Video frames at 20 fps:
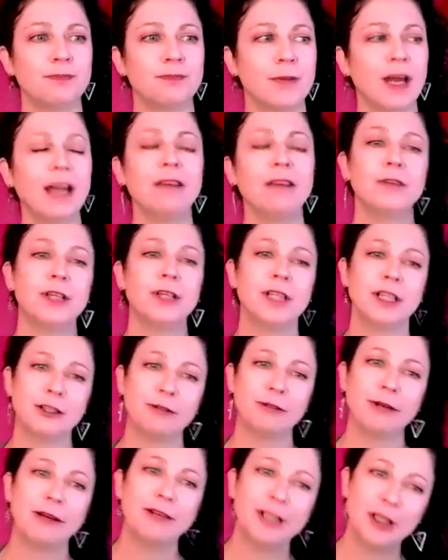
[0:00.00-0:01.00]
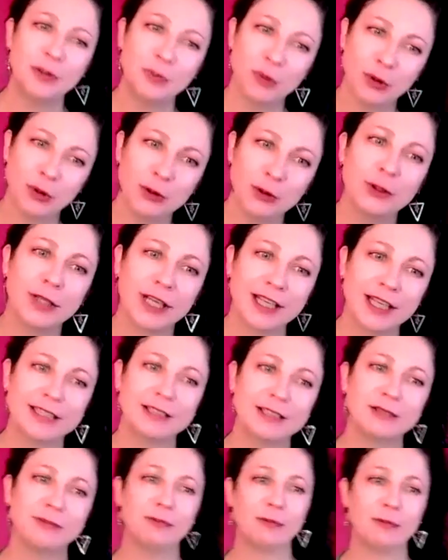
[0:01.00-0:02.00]
every year around Imbolc,
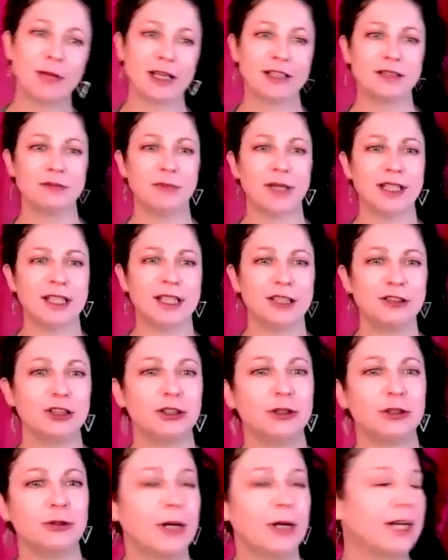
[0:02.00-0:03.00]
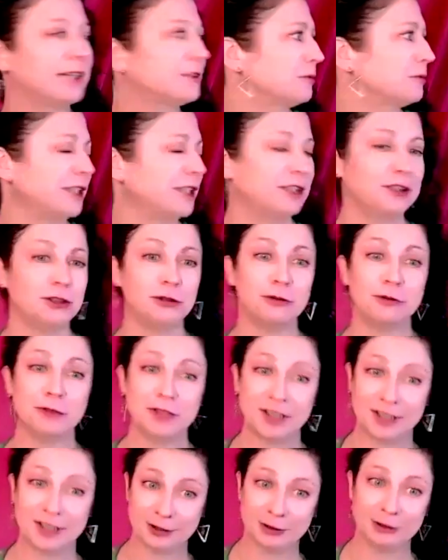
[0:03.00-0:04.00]
as many do, as we do
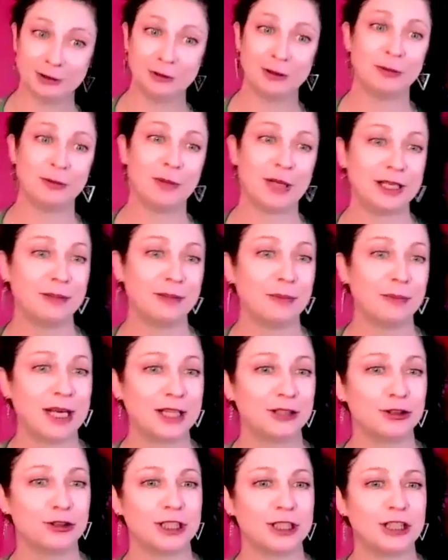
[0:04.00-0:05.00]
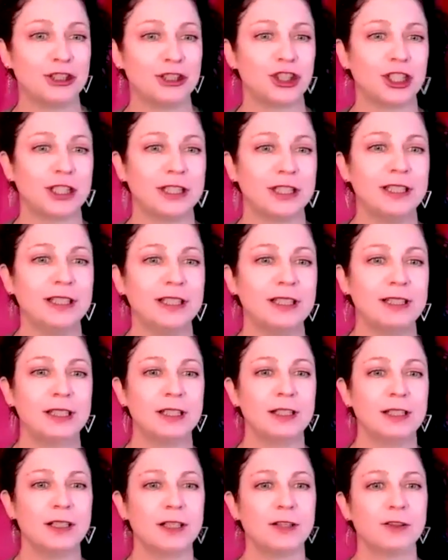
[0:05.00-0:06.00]
still in my tradition.
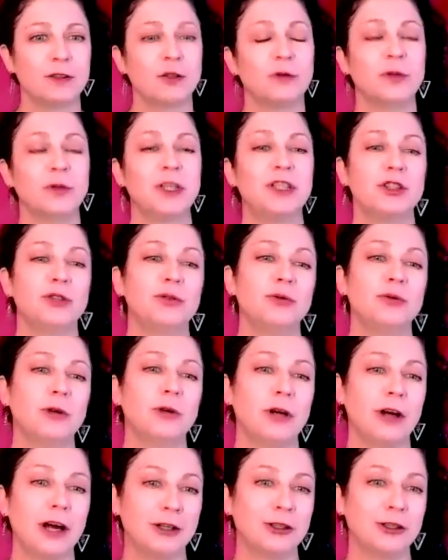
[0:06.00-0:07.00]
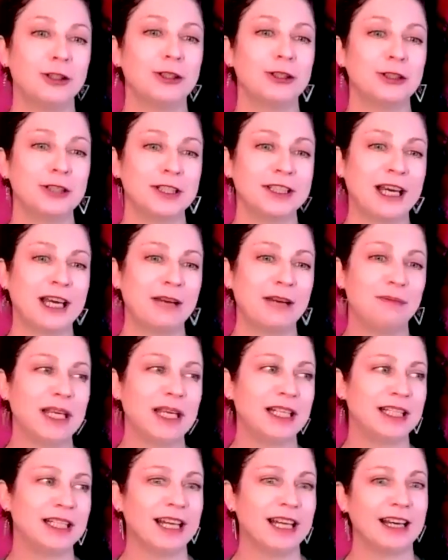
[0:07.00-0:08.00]
So we do honor her in that
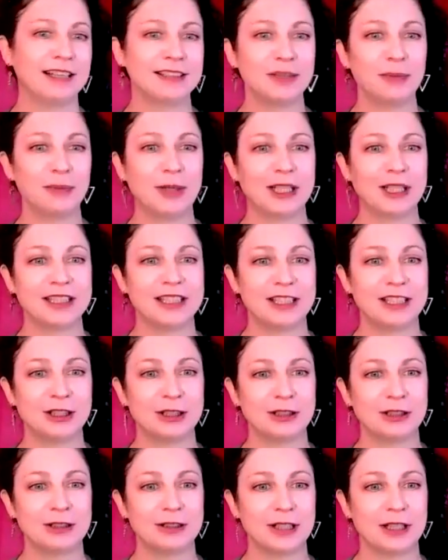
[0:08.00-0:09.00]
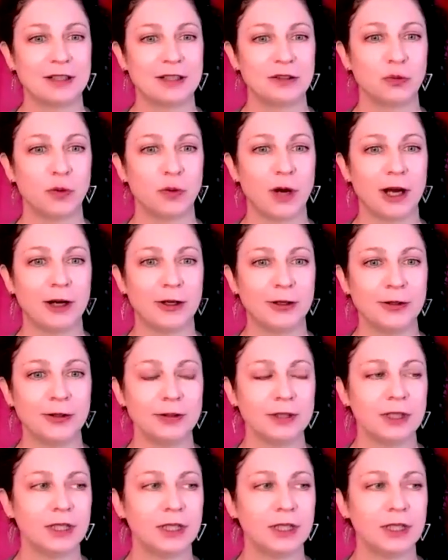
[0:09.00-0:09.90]
maiden aspect here as well.